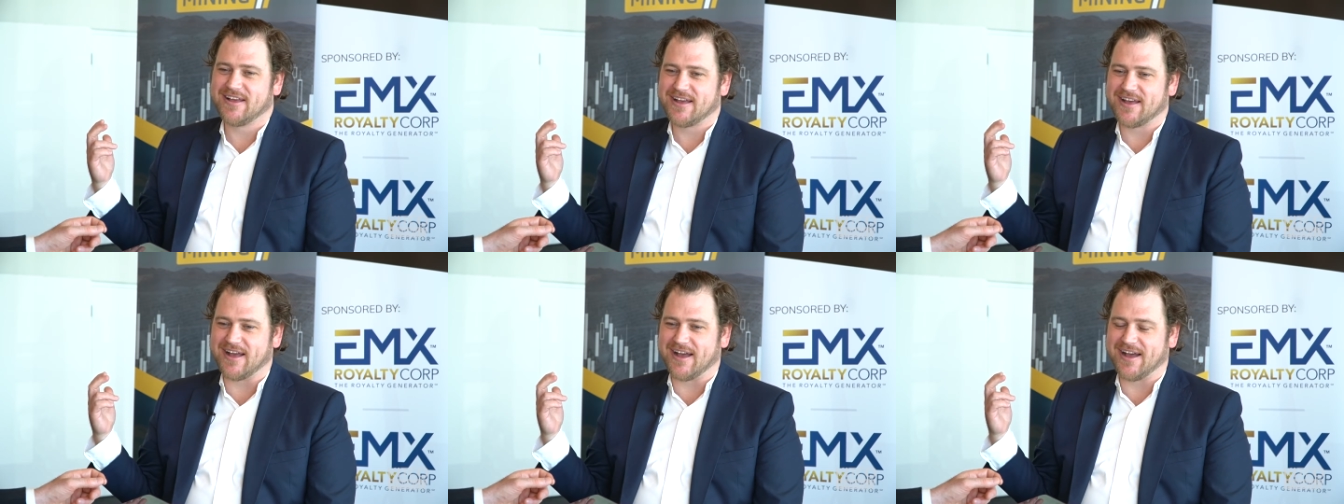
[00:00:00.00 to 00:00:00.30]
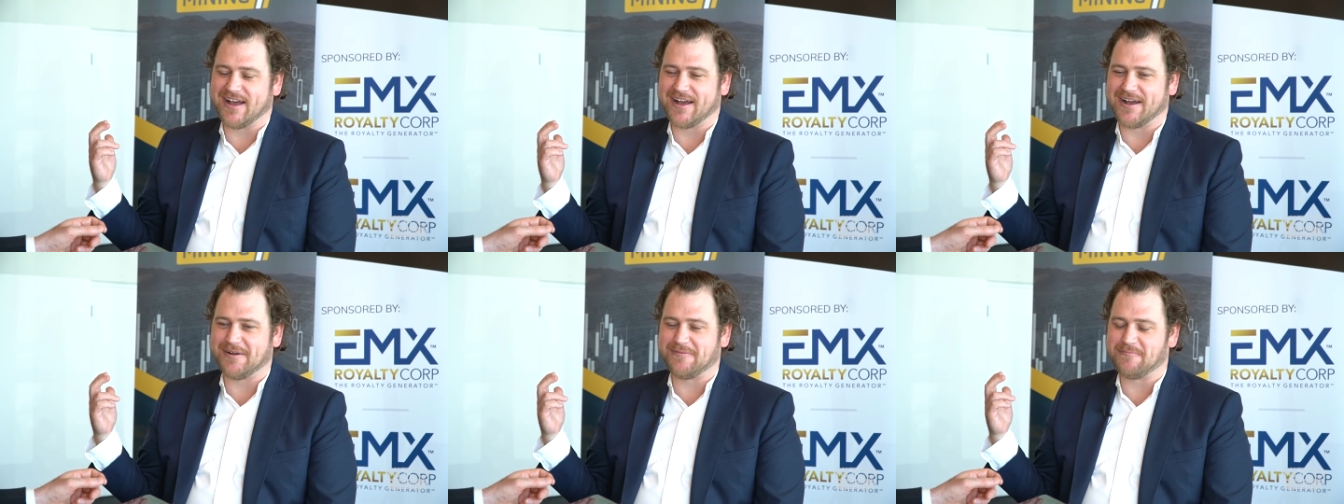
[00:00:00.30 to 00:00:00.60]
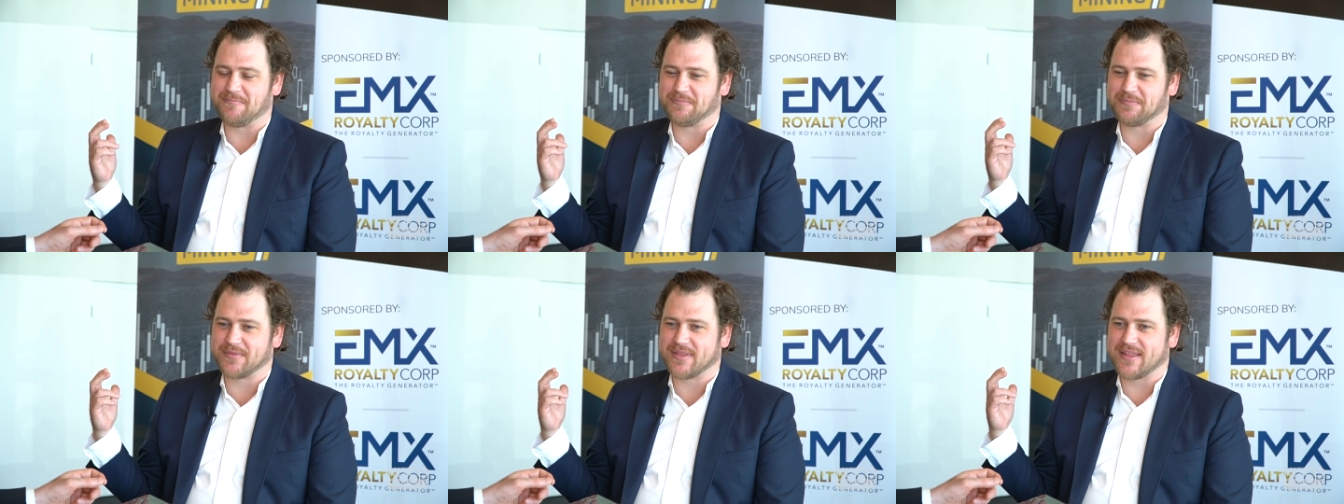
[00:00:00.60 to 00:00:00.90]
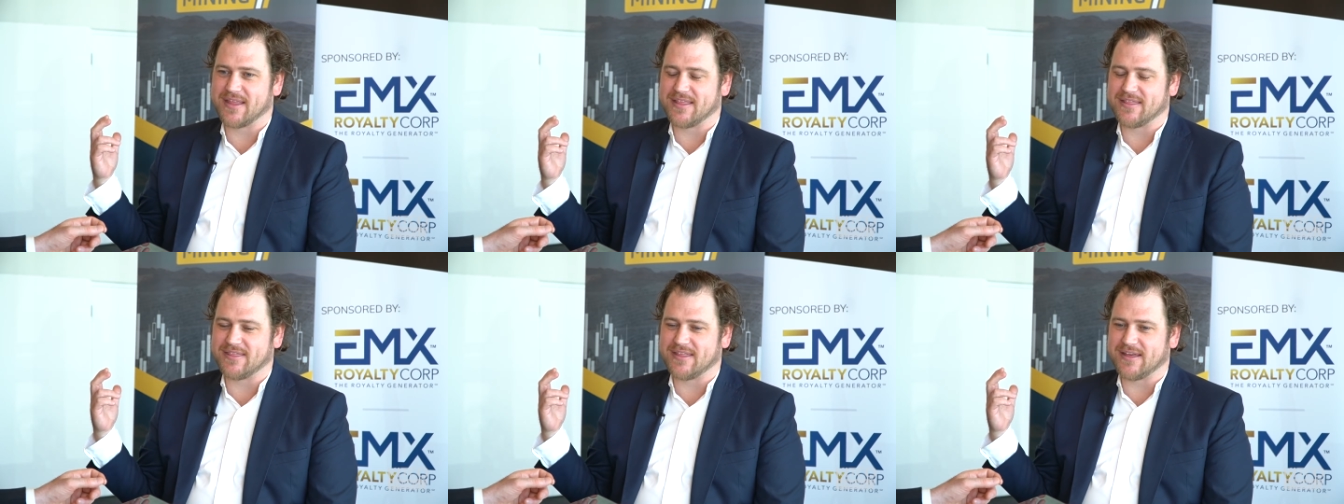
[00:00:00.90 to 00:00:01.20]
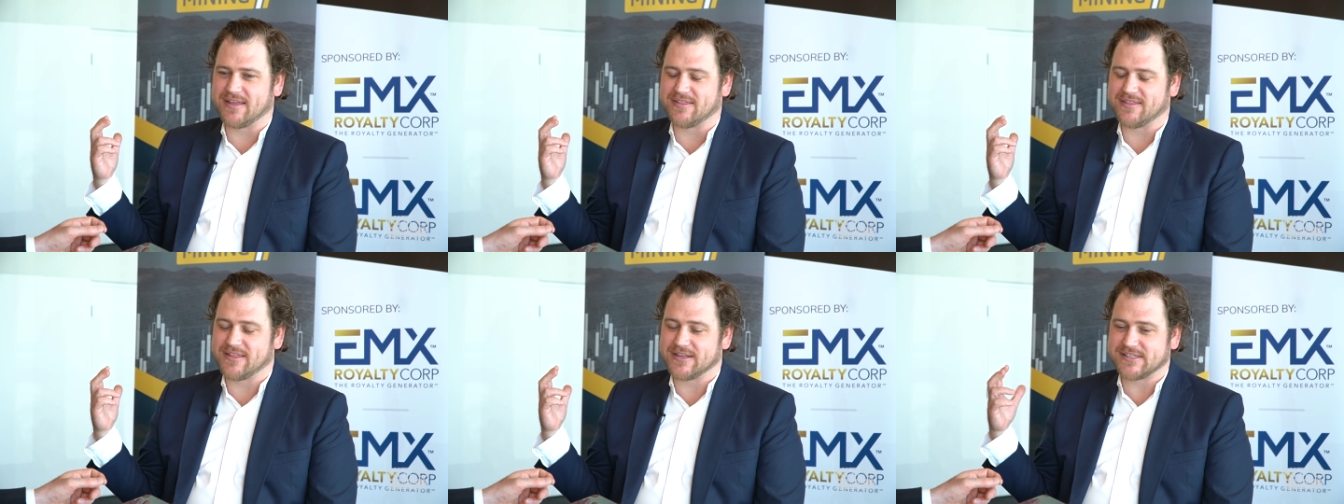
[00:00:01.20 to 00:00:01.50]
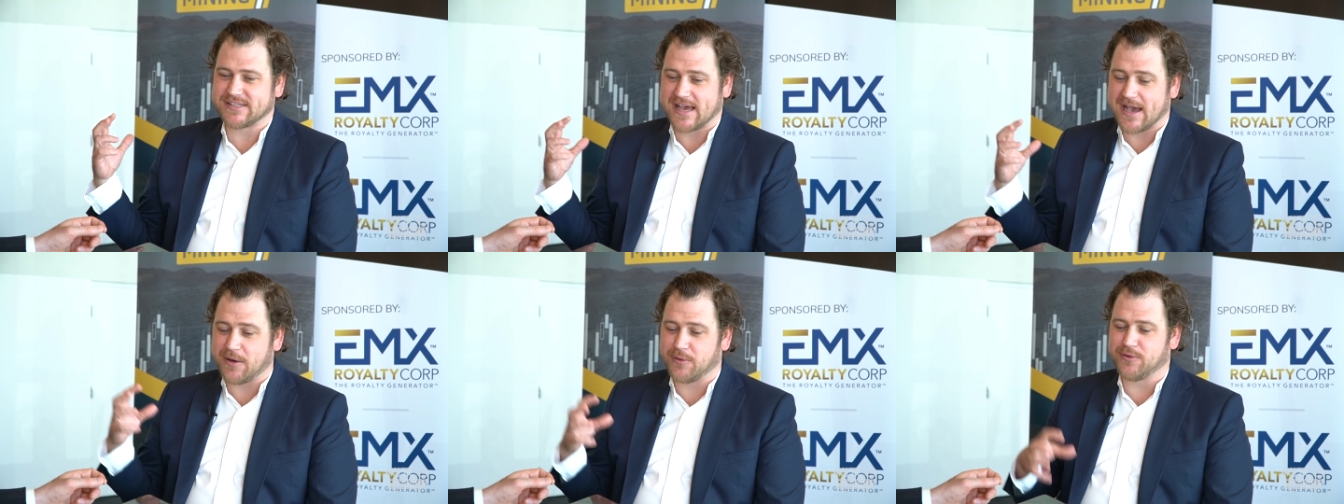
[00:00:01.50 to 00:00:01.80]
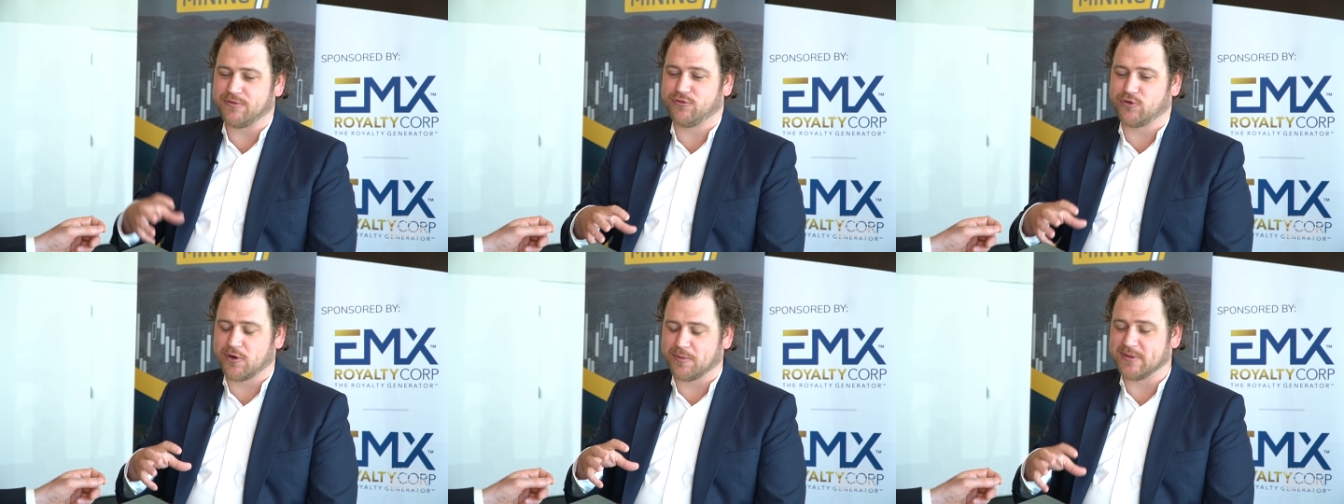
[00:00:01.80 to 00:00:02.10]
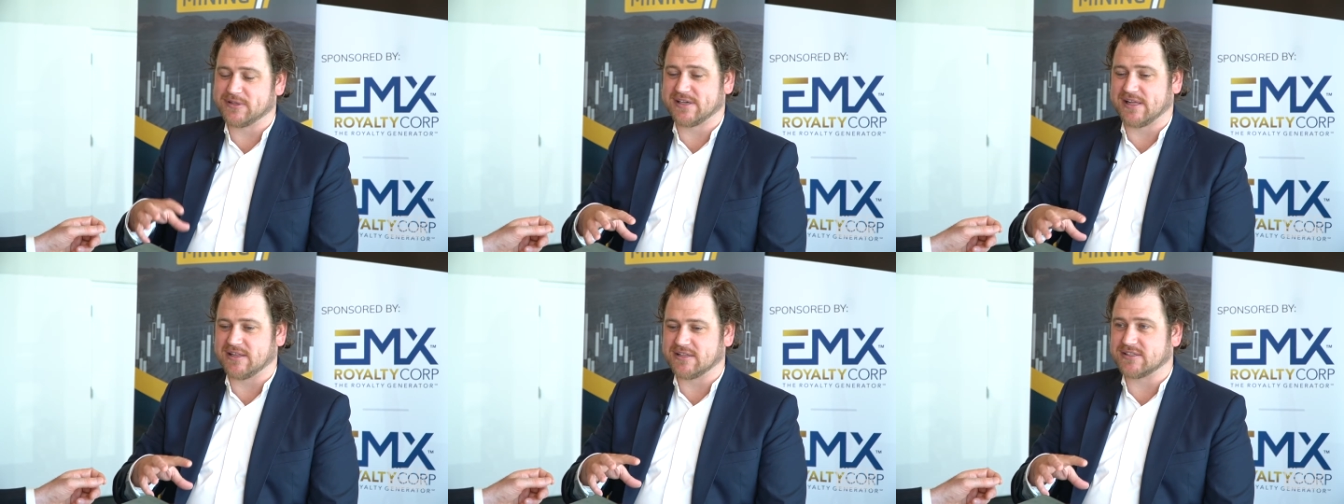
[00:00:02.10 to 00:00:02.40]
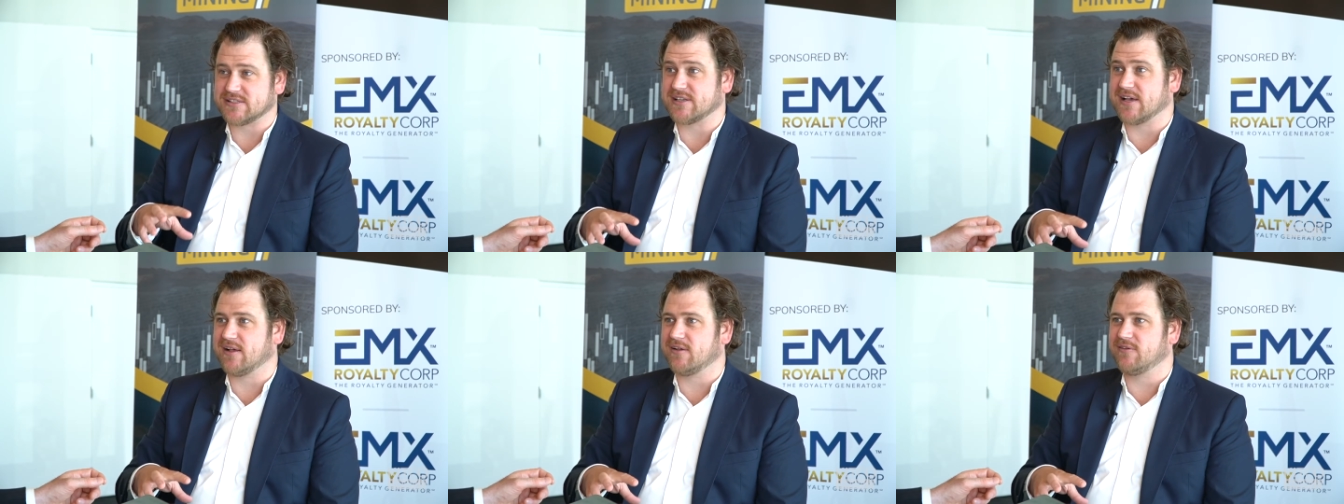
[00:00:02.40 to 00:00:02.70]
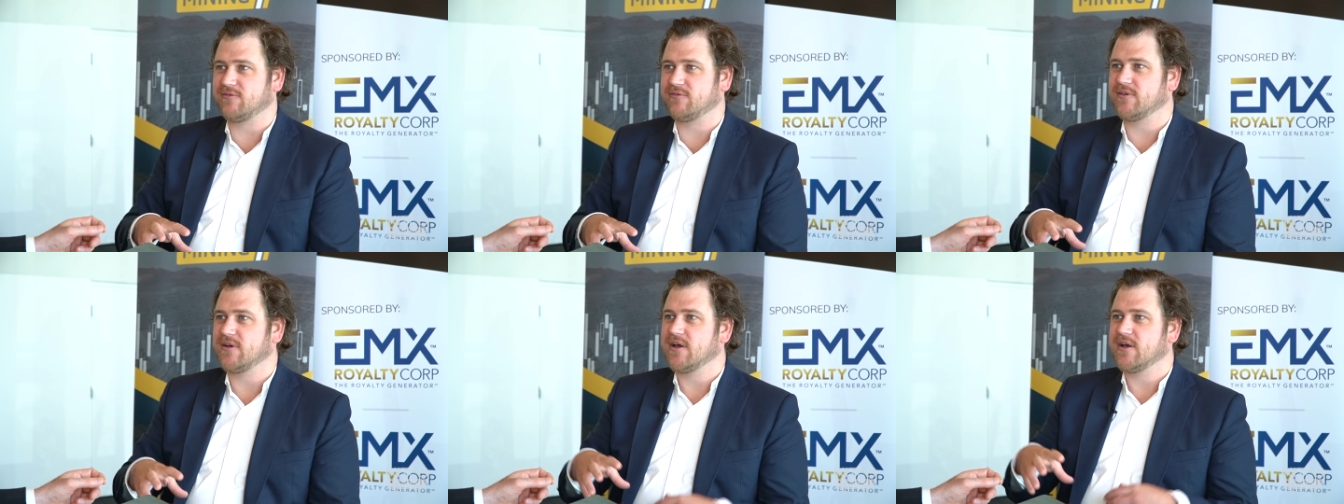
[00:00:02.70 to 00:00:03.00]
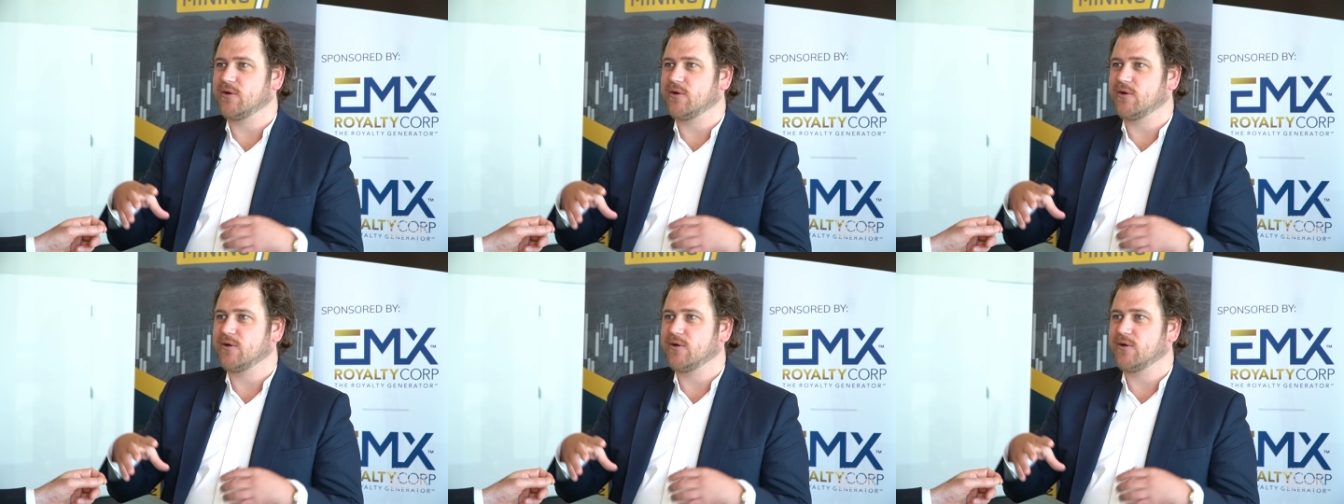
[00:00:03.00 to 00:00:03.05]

The town of Normétal itself